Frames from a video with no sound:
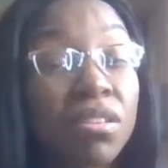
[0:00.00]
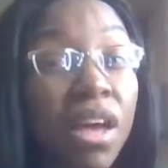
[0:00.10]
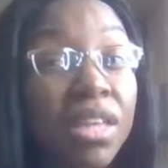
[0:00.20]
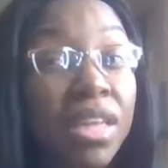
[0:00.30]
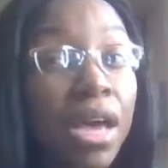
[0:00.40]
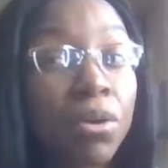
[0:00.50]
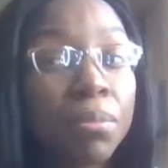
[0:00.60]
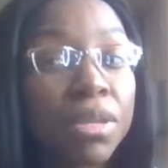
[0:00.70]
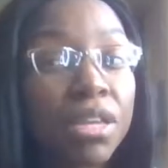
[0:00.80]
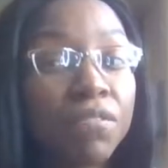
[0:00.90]
I don't
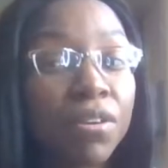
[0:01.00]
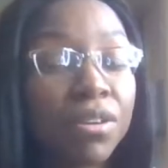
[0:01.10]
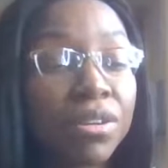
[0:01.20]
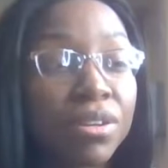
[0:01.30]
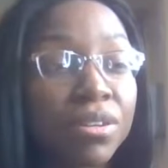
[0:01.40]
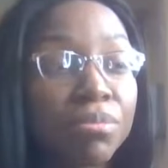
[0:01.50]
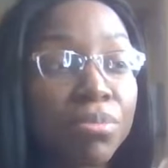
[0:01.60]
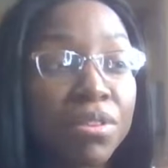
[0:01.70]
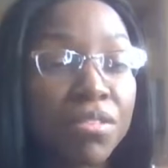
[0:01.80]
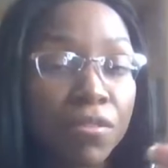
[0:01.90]
believe on
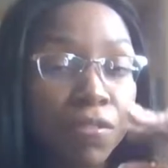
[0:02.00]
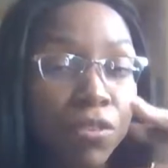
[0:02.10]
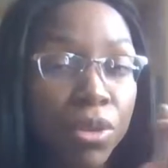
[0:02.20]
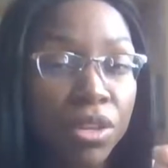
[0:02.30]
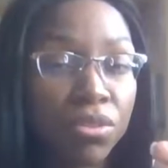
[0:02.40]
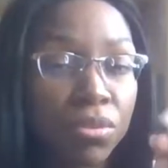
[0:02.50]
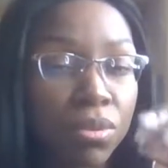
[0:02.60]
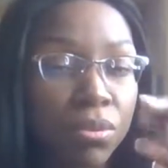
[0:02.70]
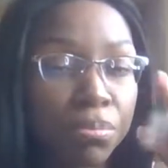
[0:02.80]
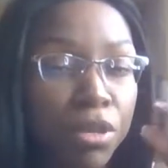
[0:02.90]
Princeton Review they do
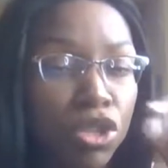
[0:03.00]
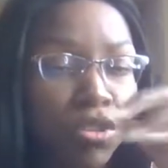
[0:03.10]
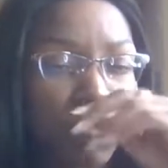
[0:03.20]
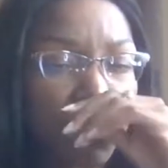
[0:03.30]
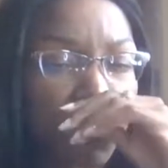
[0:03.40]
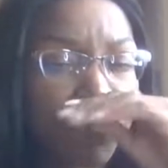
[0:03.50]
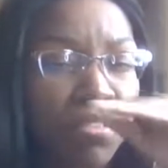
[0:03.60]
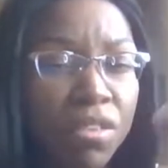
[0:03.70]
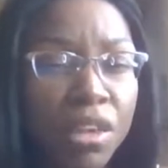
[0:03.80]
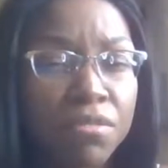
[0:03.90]
the picture stuff.
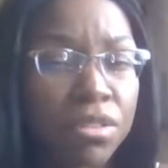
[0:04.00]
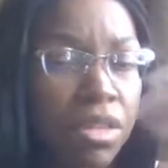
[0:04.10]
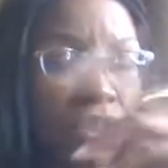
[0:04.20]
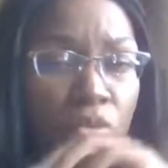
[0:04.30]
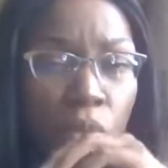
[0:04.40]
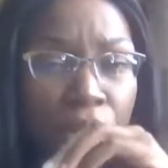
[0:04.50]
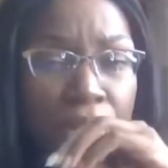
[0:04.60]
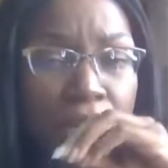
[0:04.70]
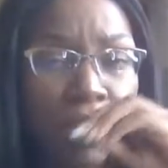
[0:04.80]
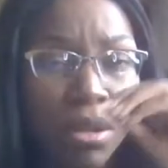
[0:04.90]
It's everything is
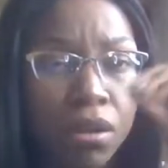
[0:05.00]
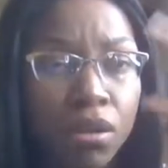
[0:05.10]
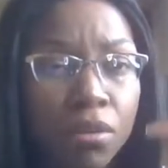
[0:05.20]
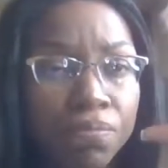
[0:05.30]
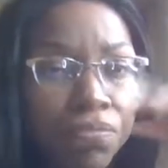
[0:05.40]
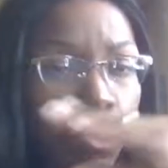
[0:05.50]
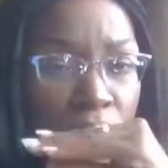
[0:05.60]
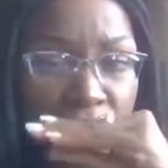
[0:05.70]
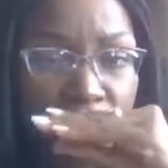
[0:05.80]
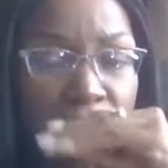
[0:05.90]
worded
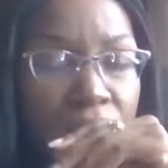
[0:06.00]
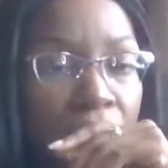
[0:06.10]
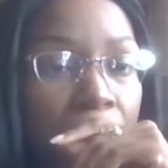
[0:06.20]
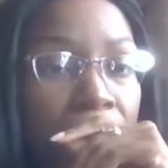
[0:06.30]
questions.